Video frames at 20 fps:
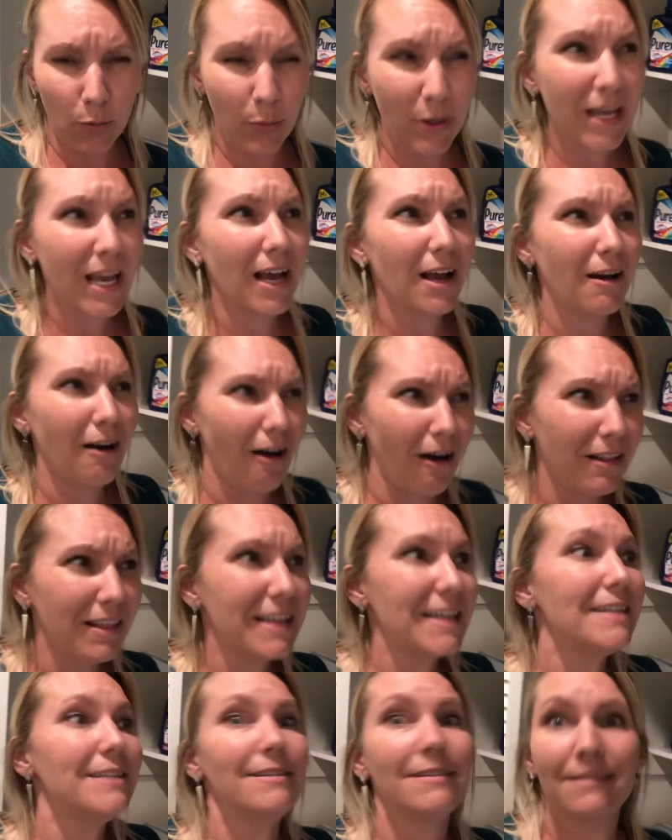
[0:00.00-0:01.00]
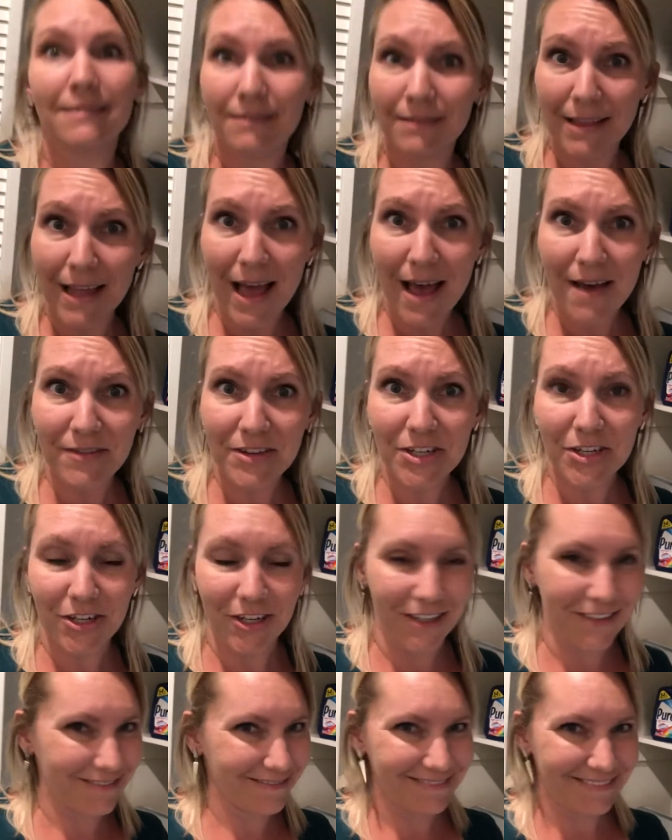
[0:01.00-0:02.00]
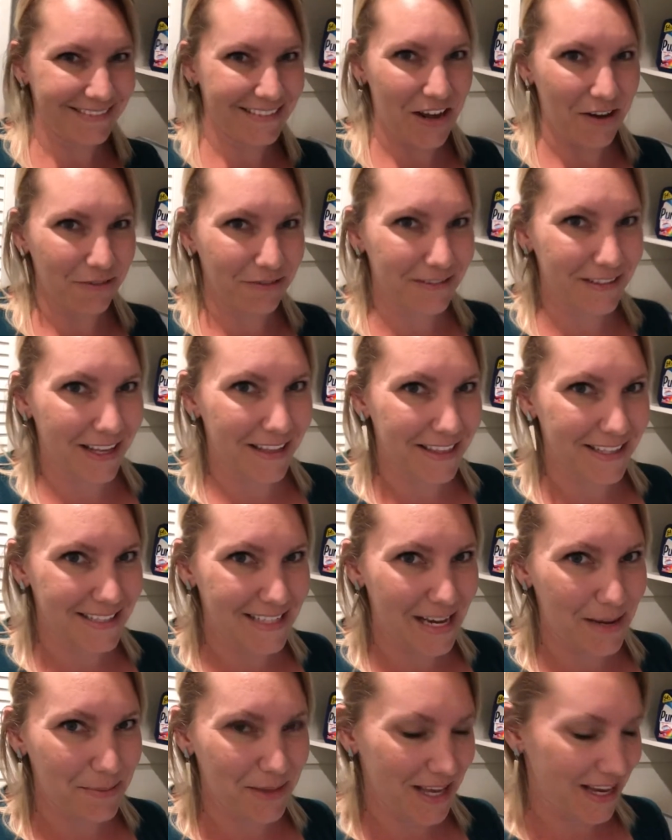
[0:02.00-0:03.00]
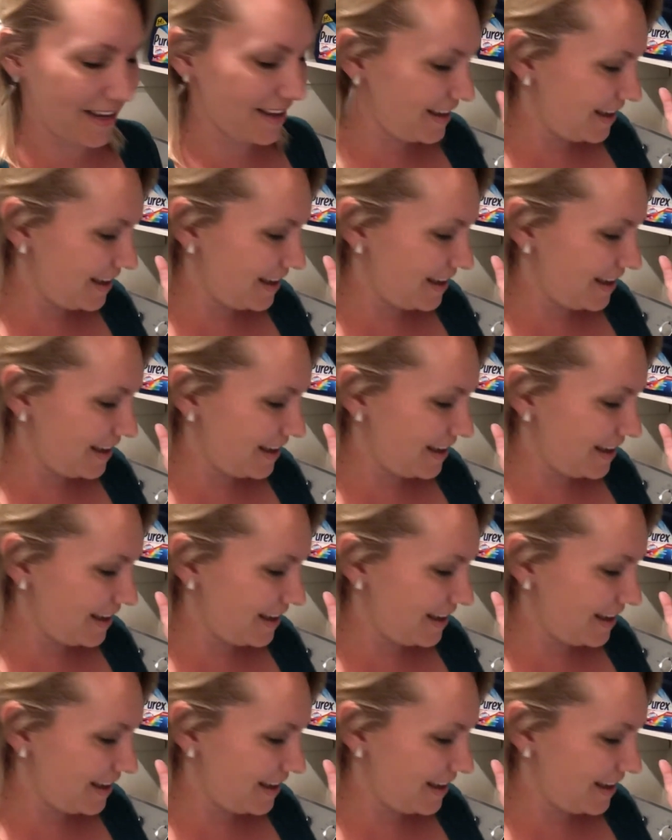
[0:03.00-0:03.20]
We can call it lavender. No, not the same thing.